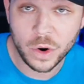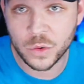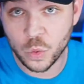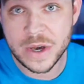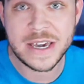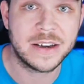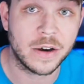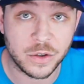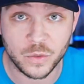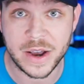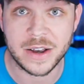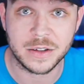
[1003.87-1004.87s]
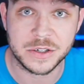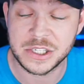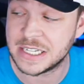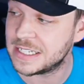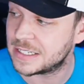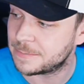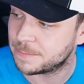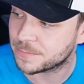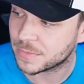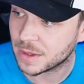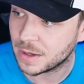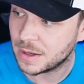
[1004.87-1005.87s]
1 week of the regular season,
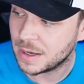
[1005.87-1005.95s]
